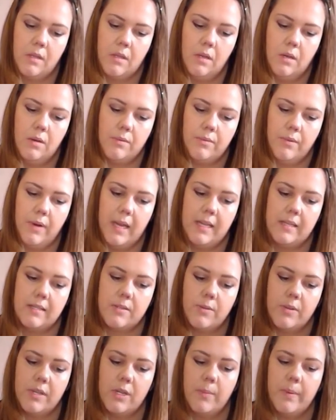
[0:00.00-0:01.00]
All right,
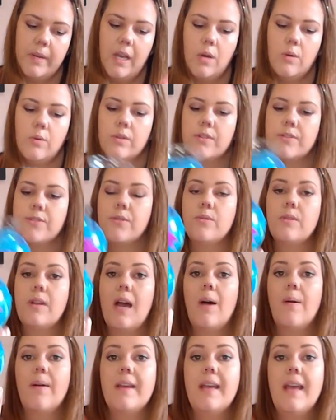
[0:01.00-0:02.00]
so there we go. So
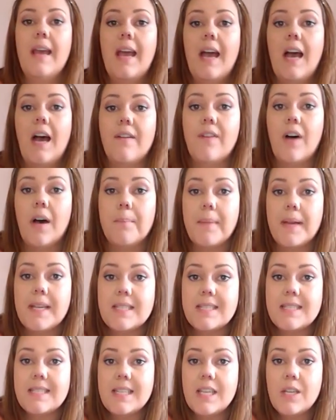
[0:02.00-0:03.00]
now I have on my
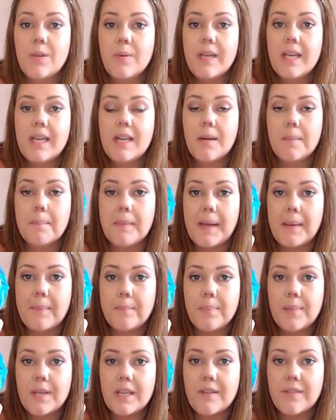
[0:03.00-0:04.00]
seaweed, my
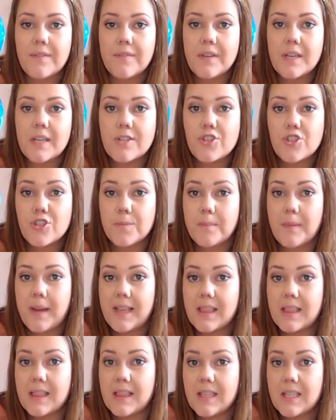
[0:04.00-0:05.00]
big fish, my
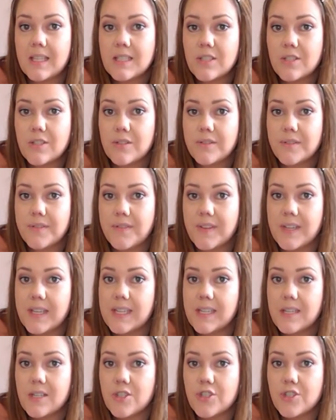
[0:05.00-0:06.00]
little
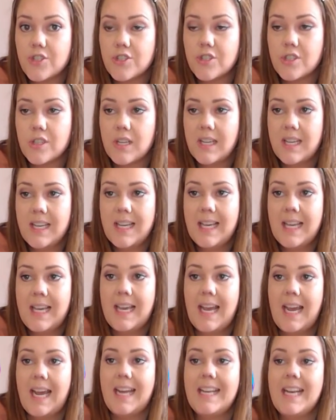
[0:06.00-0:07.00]
fish.
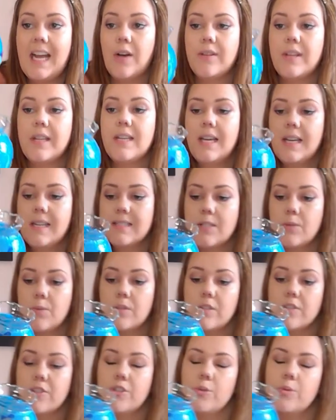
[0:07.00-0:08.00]
And now the next thing
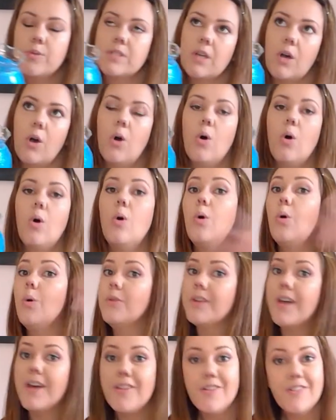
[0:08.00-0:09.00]
we're gonna do is a whole
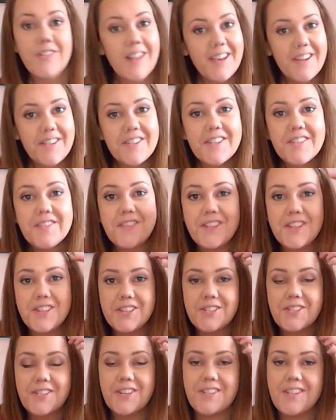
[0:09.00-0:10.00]
nother layer of
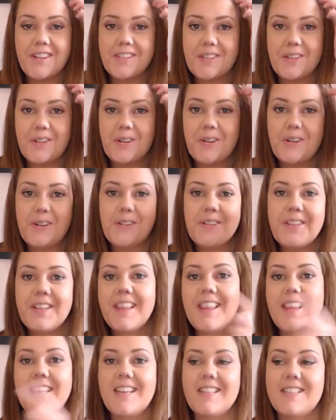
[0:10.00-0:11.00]
glue around the whole
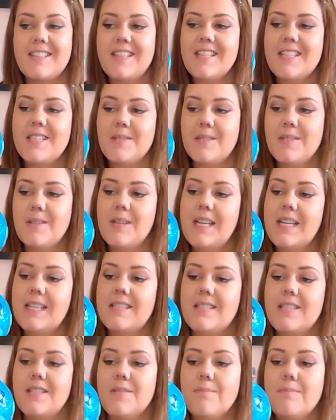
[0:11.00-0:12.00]
thing. This
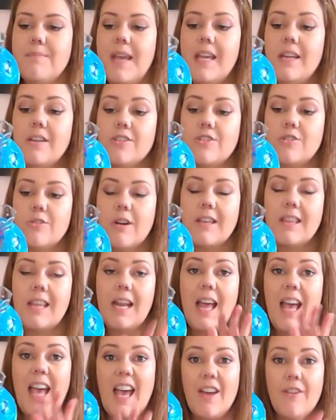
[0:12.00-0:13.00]
is to make sure
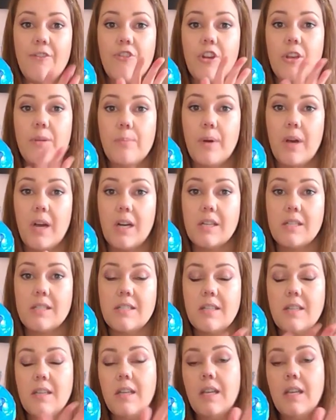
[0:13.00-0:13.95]
that every part